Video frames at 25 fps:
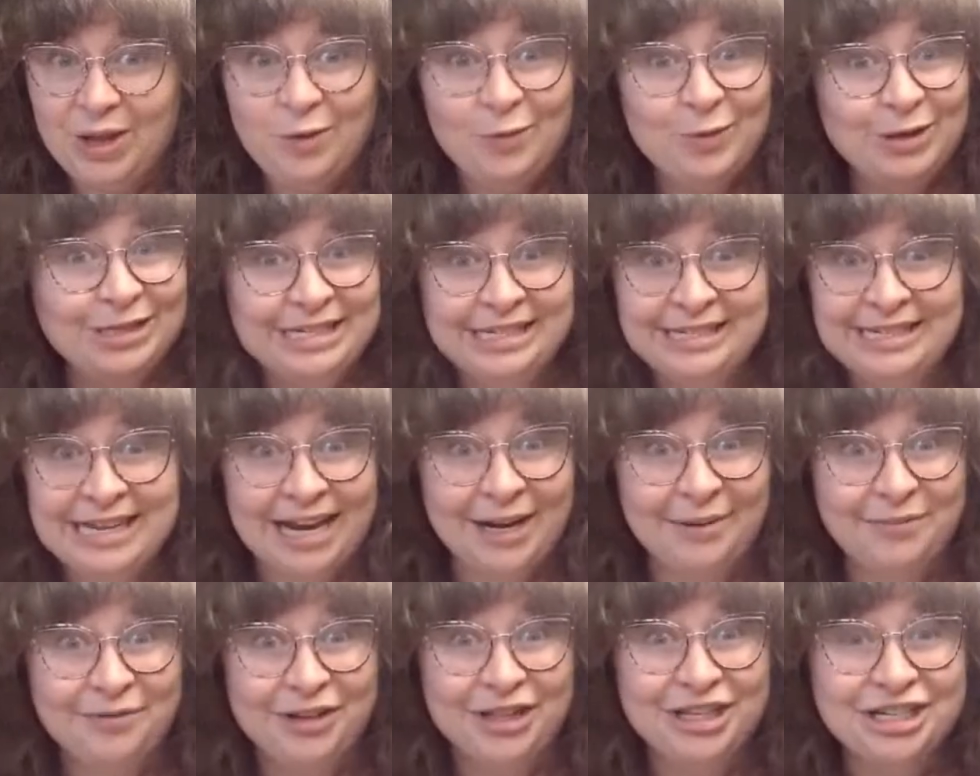Once you
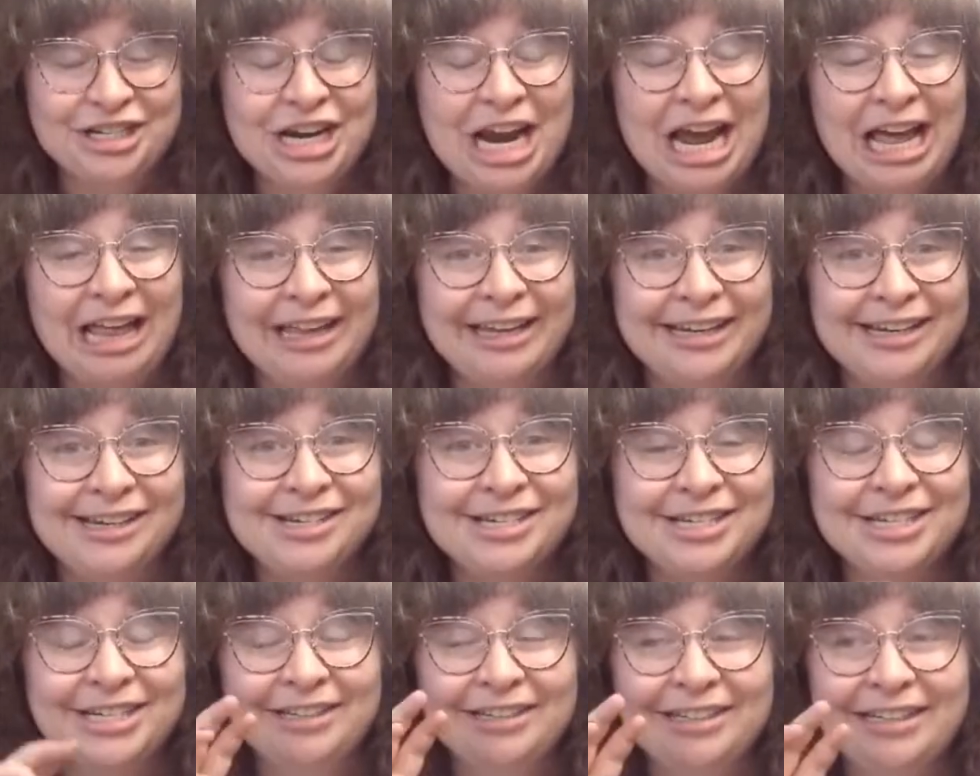sign up for the
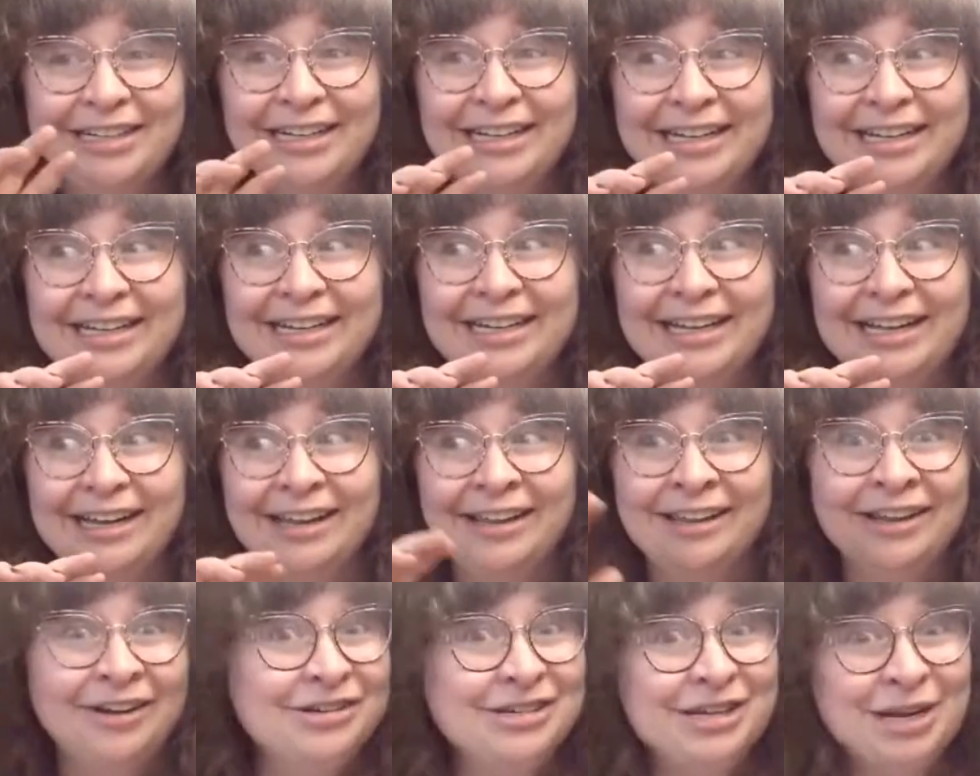challenge,
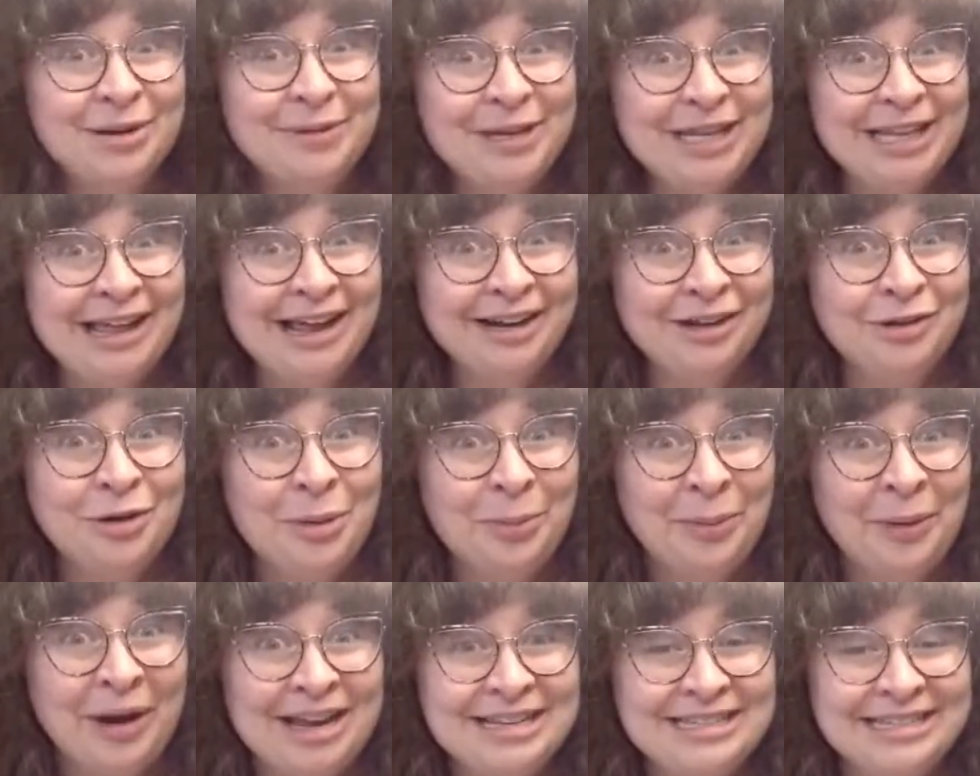there's going to be a lot of
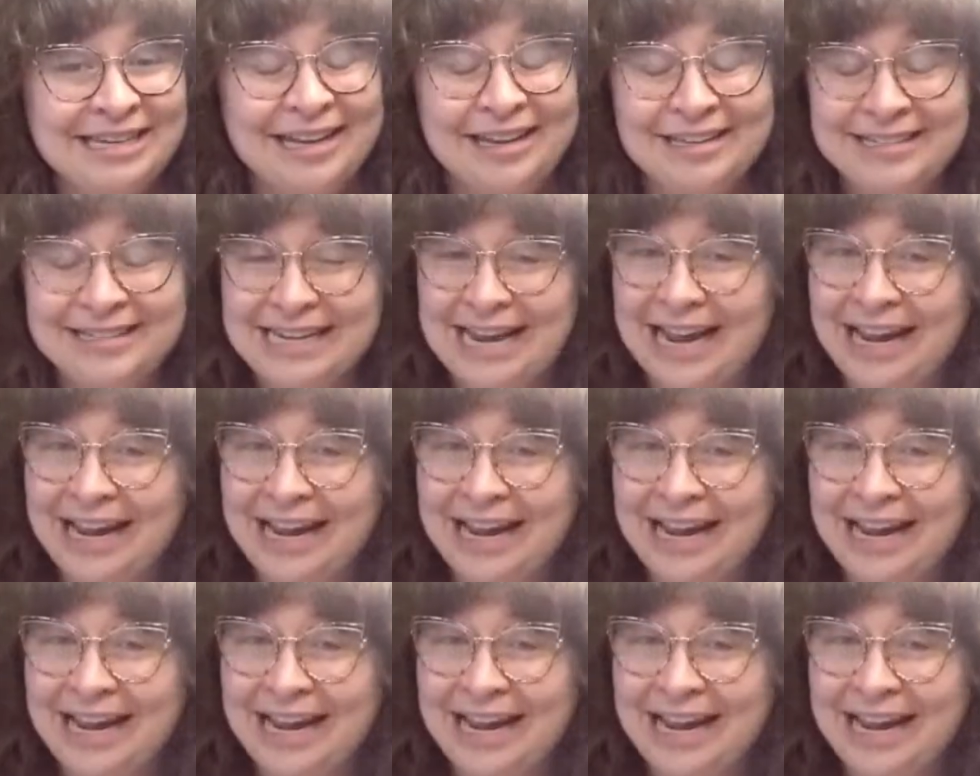cool prizes.